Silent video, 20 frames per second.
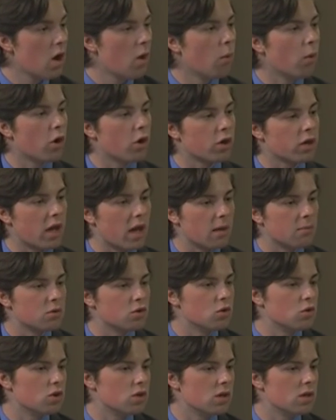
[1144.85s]
What are
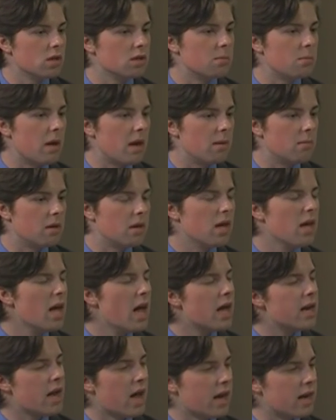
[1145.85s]
games you see as maybe
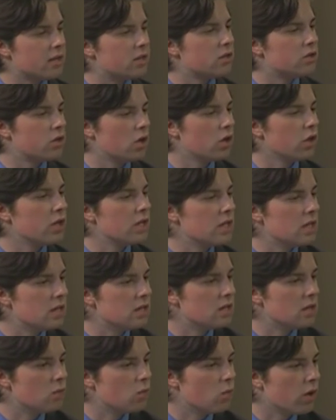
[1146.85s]
not necessarily
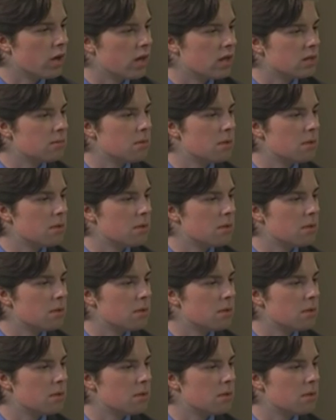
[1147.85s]
easy wins,